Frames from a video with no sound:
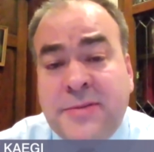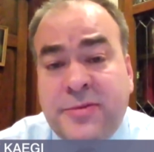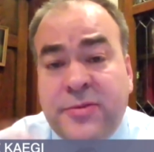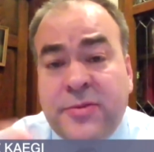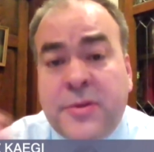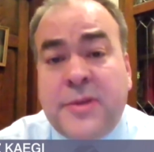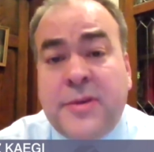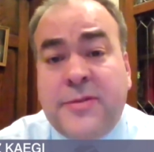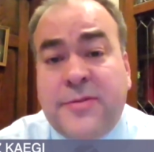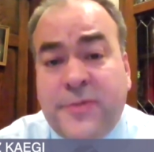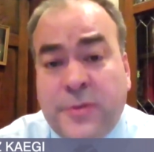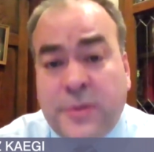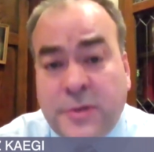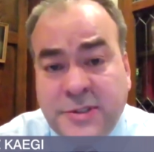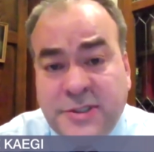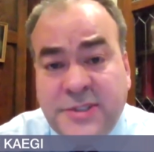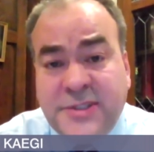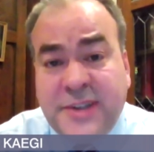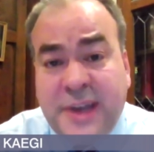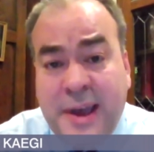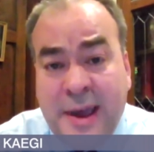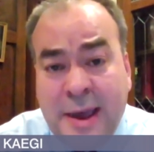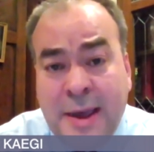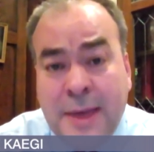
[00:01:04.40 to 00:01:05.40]
And for the
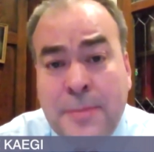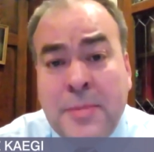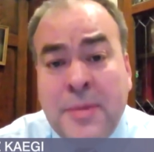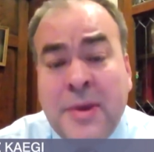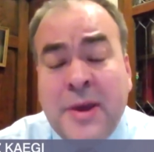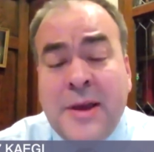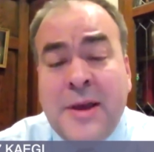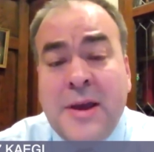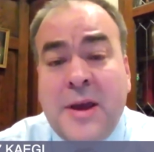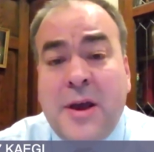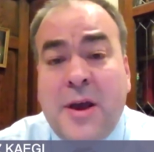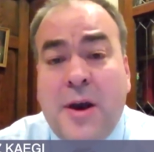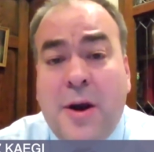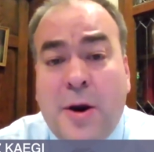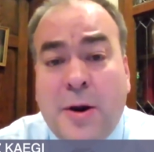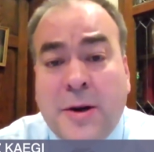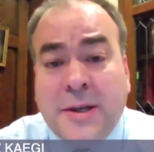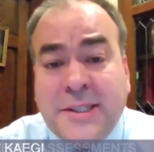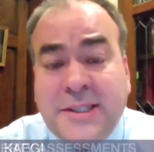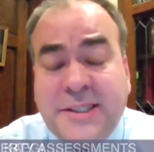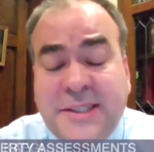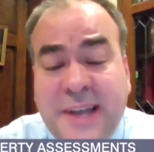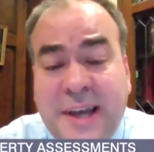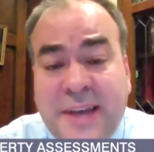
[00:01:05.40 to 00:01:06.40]
first time, our
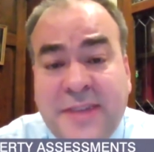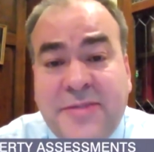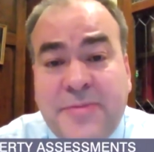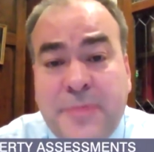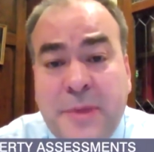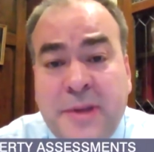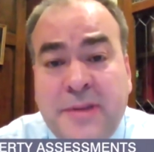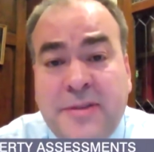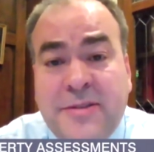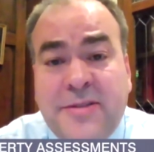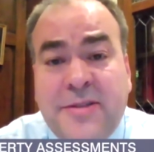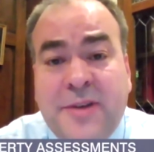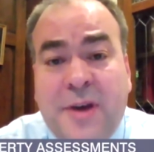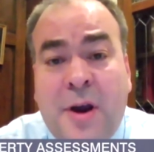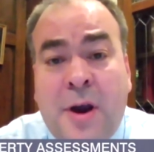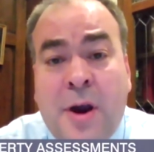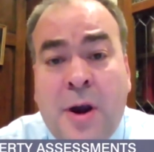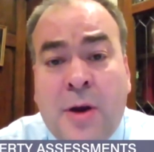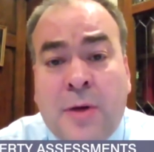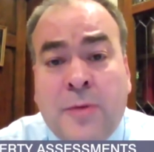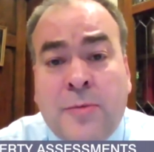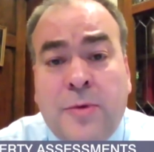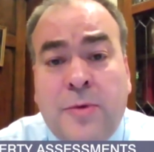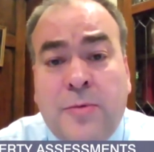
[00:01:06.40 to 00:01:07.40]
assessments
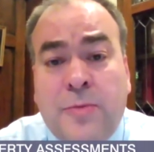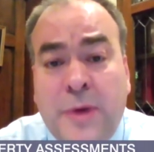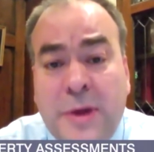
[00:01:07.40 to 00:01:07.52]
are